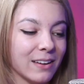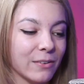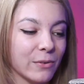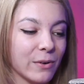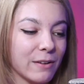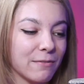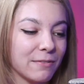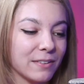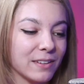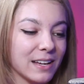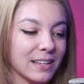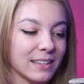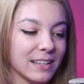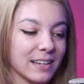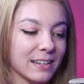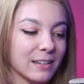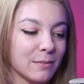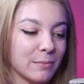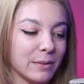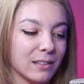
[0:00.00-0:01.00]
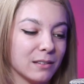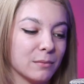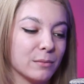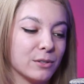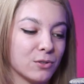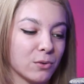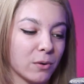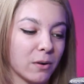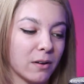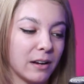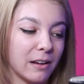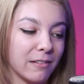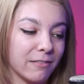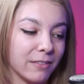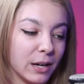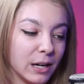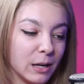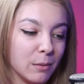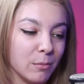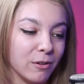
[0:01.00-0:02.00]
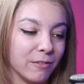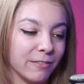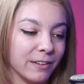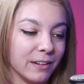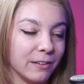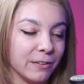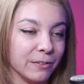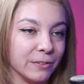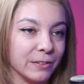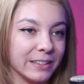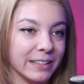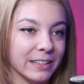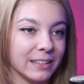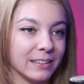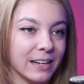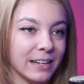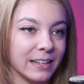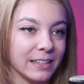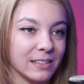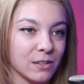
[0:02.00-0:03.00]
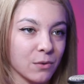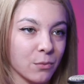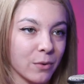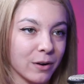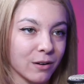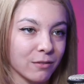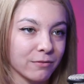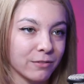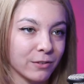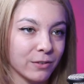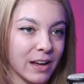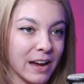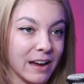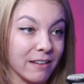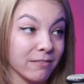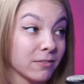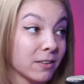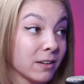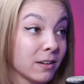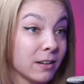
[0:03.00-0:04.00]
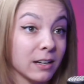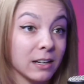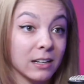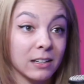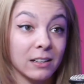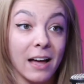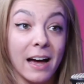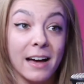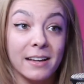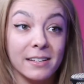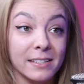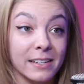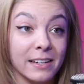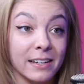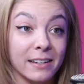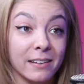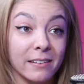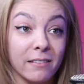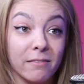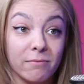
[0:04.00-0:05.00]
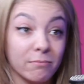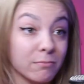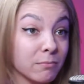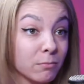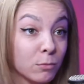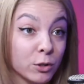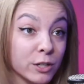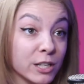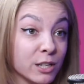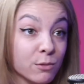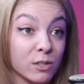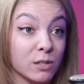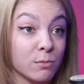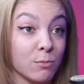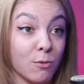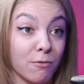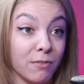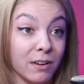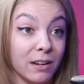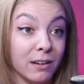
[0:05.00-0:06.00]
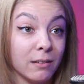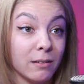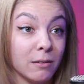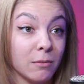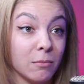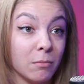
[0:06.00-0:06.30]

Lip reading: Well, I feel like that can be the majority of any movie. You look at like It's a Wonderful Life, classic Christmas movie.